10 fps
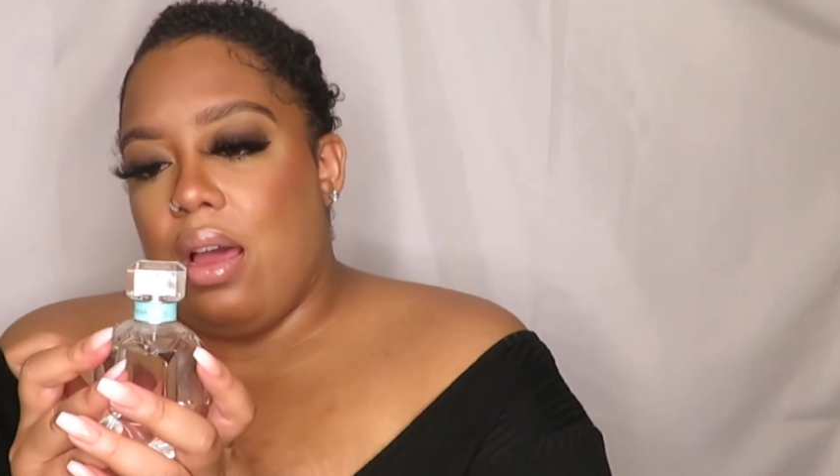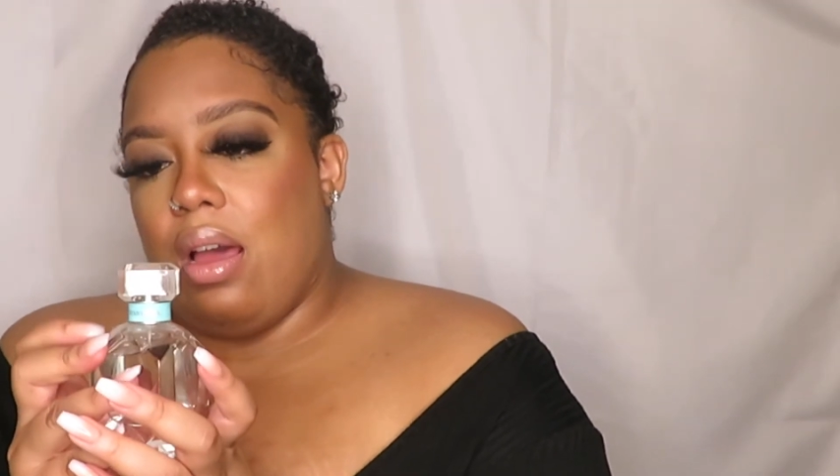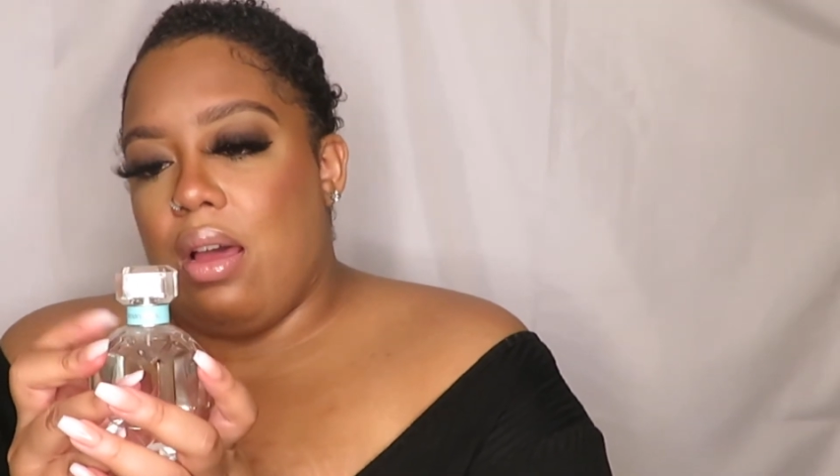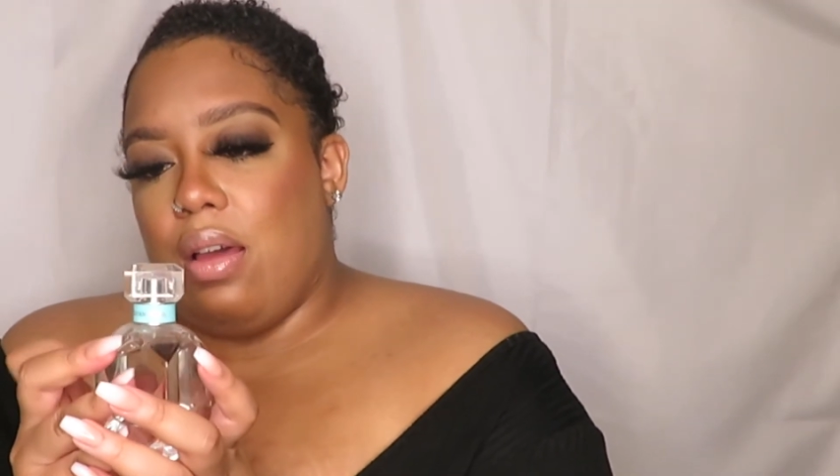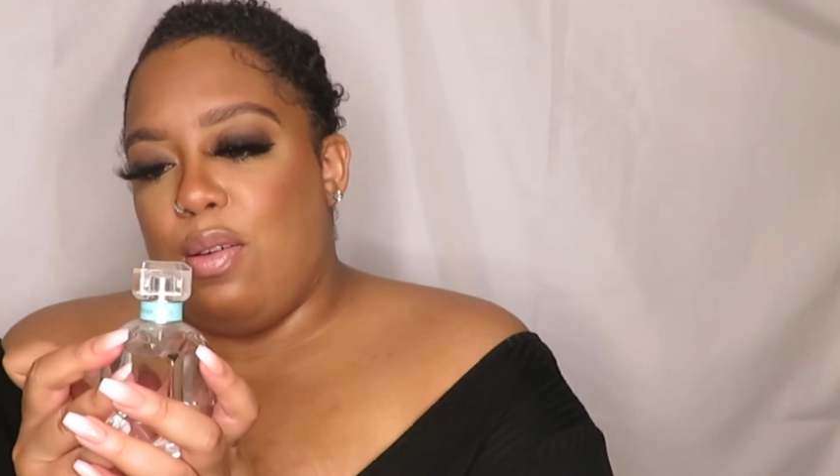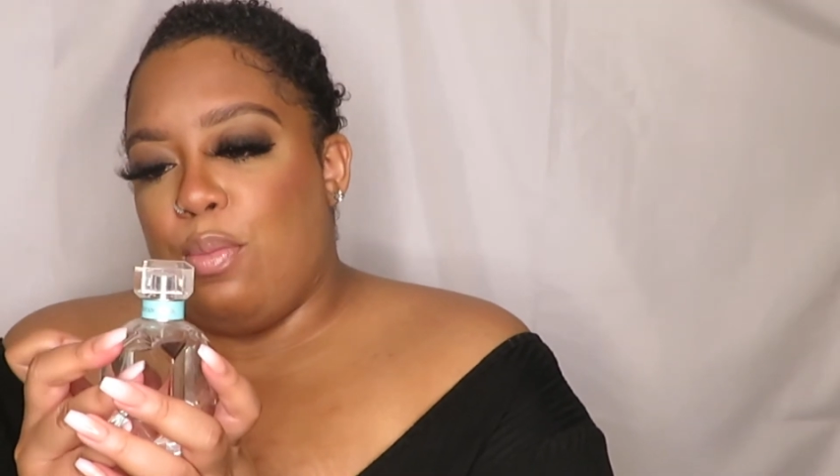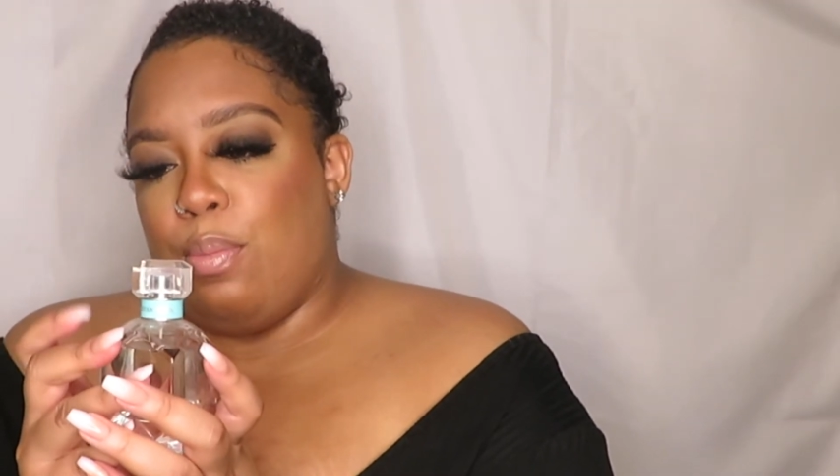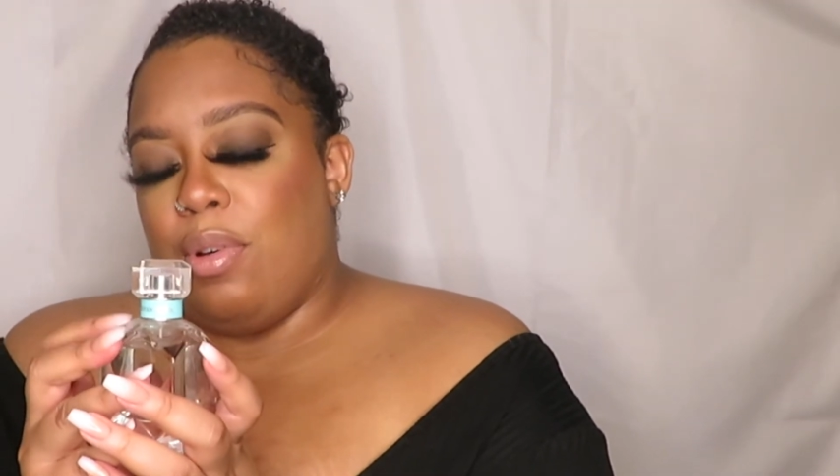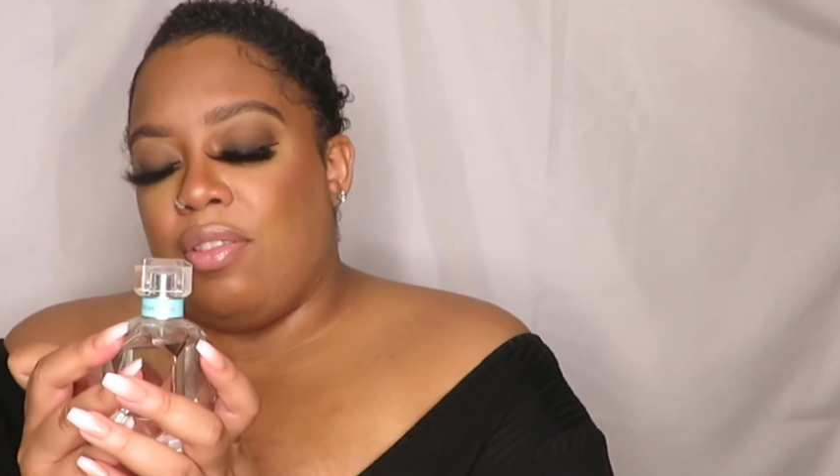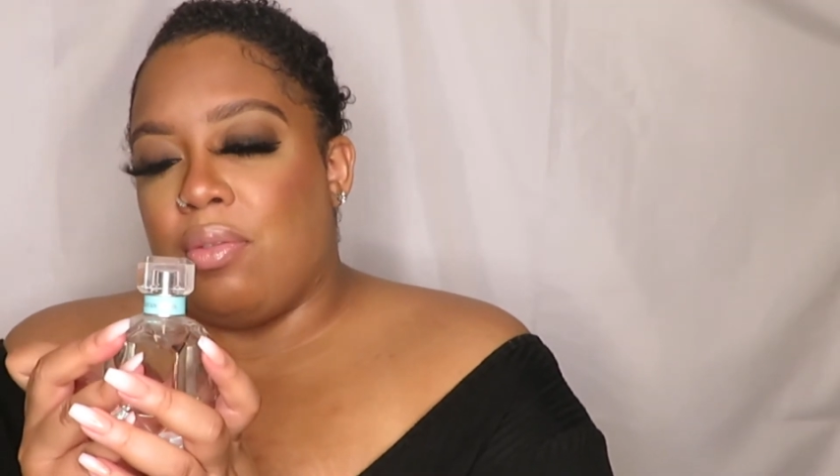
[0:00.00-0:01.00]
Um,
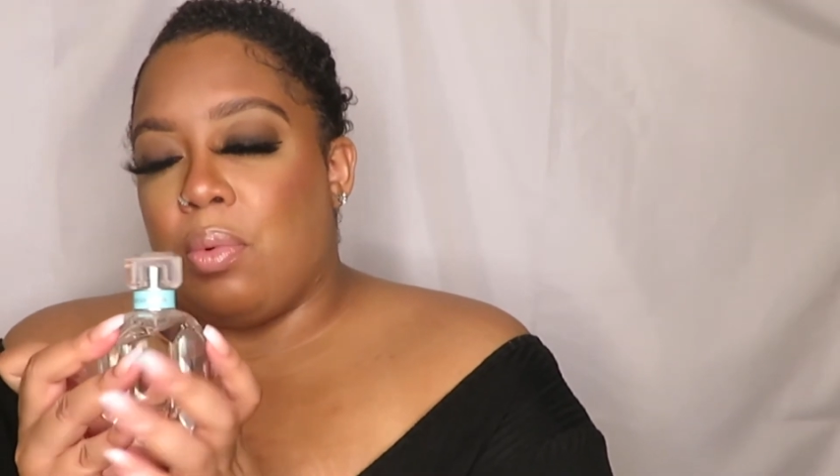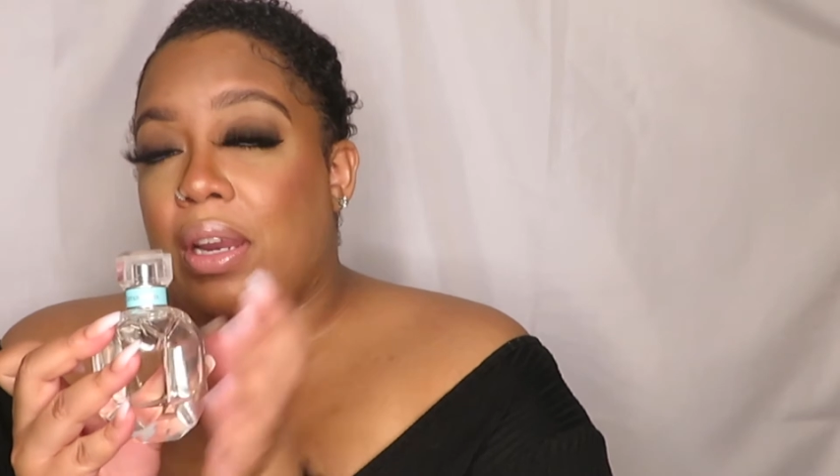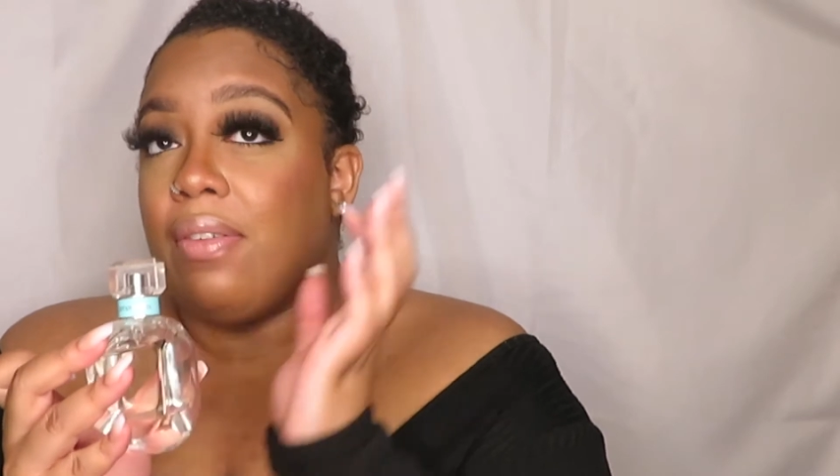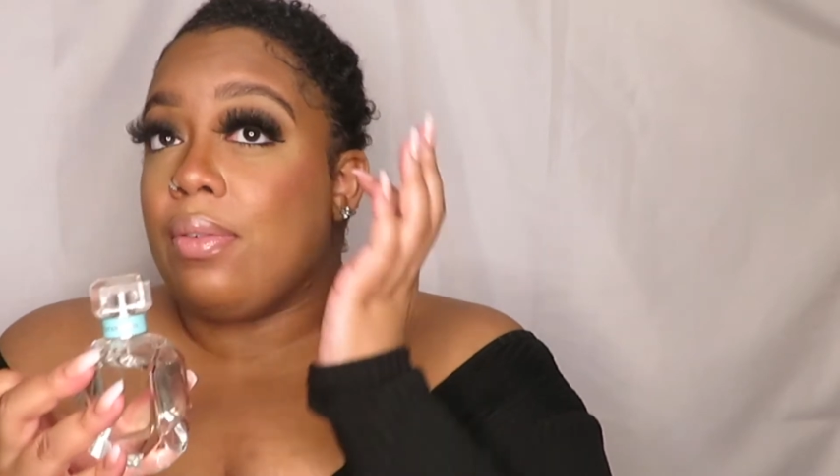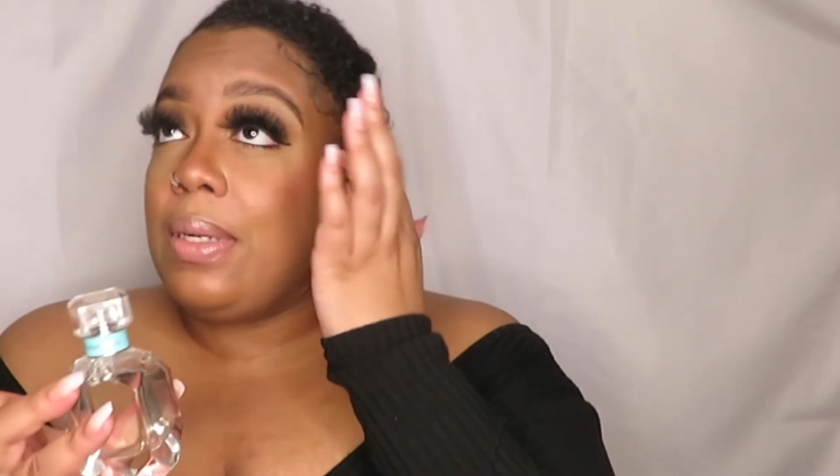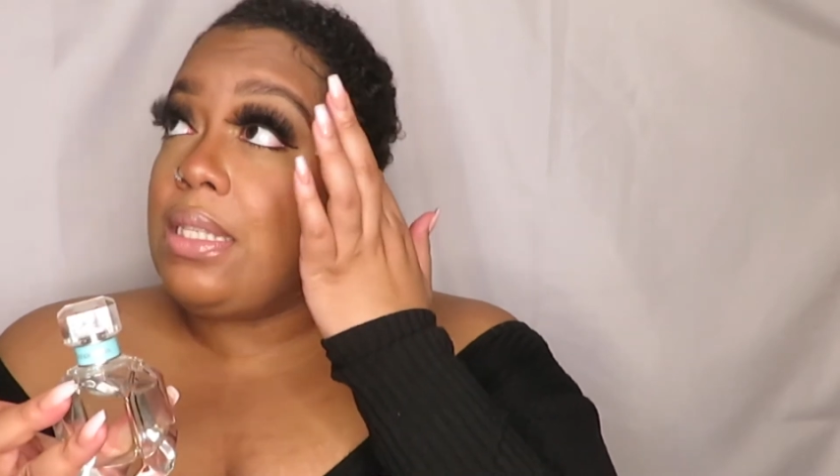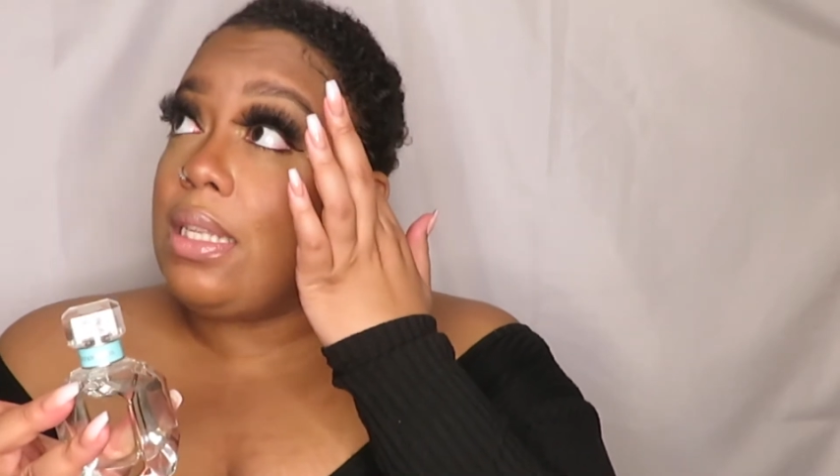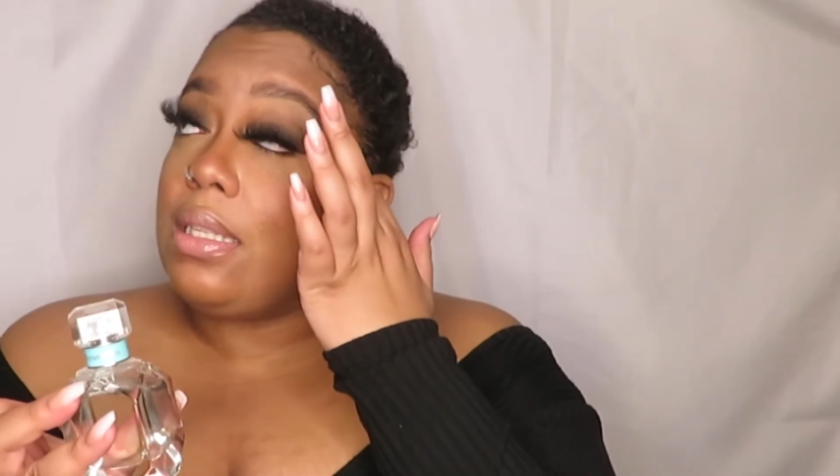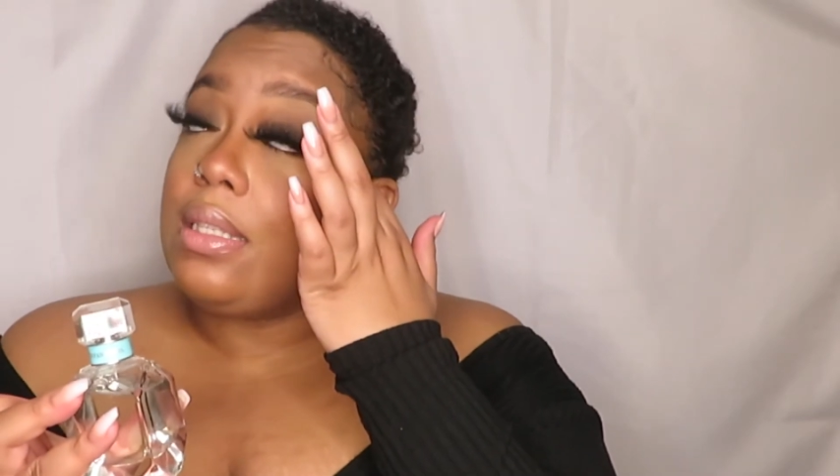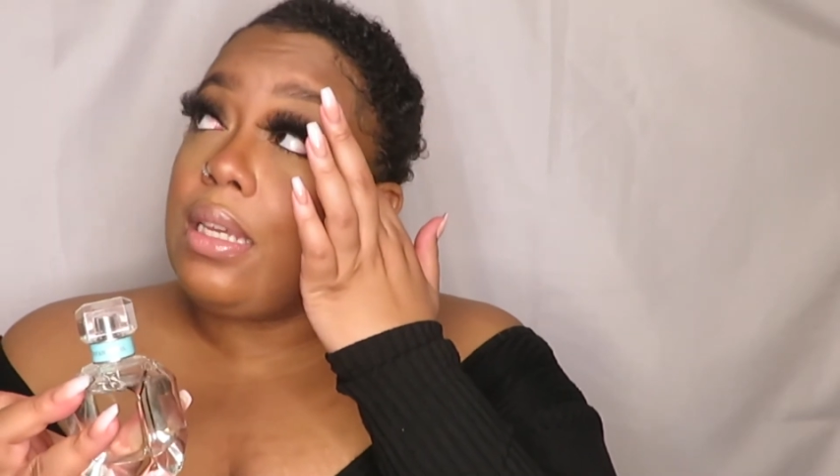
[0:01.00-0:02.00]
but for whatever reason